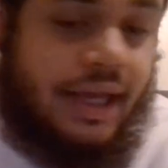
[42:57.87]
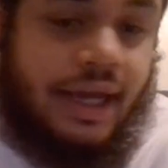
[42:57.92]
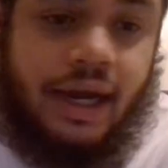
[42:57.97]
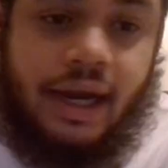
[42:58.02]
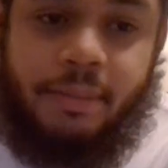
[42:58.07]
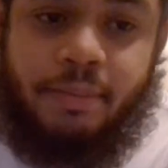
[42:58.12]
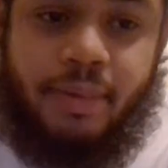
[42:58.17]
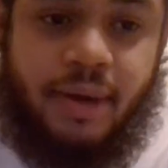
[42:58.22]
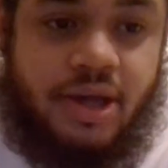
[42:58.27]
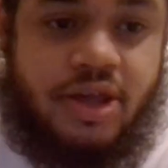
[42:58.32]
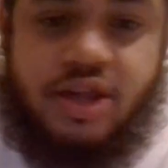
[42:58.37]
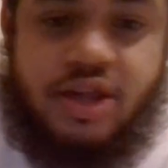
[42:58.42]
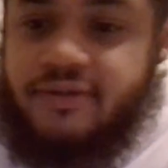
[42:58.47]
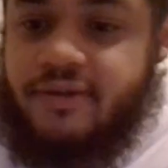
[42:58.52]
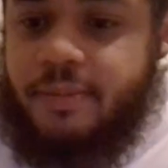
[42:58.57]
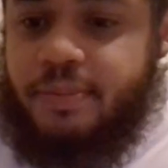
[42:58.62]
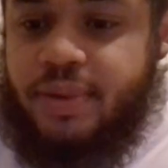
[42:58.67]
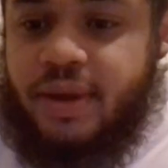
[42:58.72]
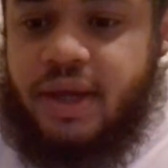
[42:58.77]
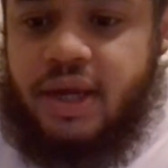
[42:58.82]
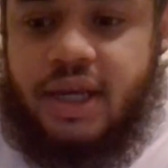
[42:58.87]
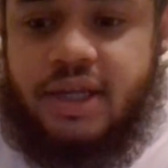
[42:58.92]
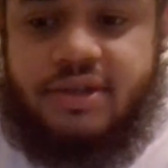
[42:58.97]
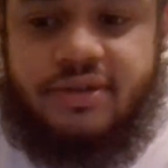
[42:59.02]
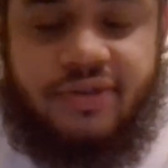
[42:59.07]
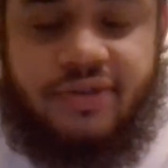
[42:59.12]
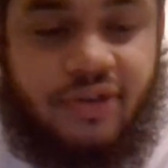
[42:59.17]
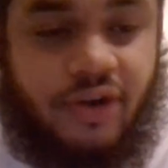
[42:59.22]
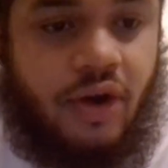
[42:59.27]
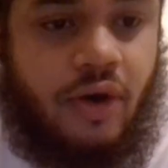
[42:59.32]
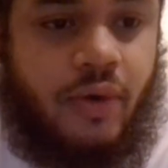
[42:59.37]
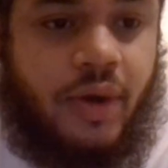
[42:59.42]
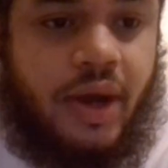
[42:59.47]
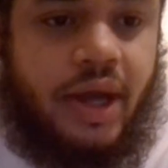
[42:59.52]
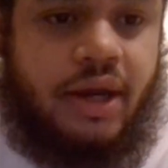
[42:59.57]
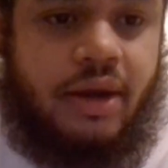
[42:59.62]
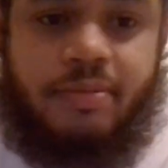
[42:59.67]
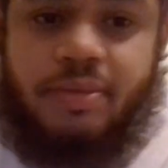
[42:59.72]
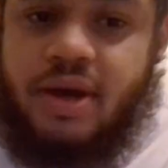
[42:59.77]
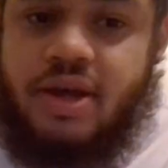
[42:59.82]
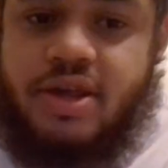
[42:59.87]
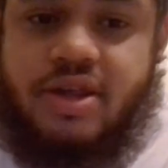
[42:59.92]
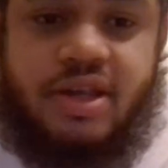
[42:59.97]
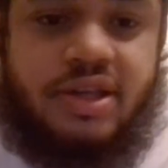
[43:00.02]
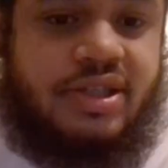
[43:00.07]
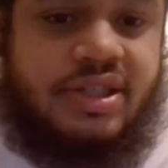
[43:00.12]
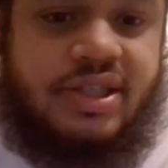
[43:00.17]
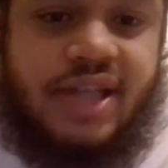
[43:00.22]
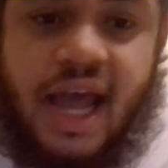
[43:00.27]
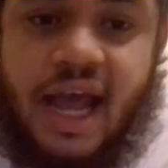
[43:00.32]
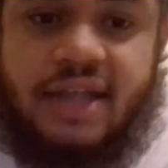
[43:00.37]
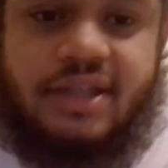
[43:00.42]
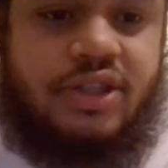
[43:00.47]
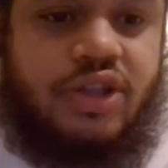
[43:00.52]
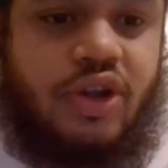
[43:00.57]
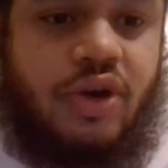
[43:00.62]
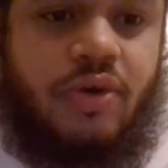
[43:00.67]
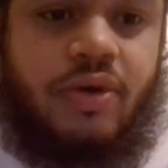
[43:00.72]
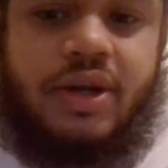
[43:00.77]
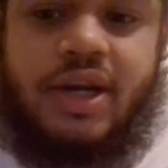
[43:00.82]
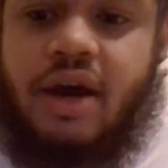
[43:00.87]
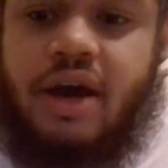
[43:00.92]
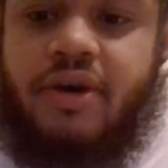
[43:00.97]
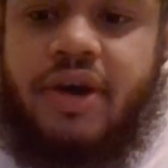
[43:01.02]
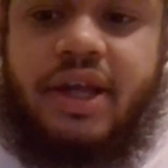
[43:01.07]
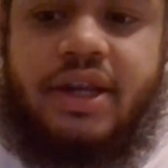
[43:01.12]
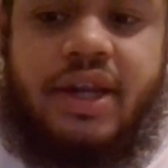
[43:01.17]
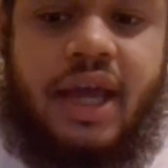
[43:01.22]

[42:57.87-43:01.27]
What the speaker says: A bunch of opinions flowing, a bunch of stats thrown out in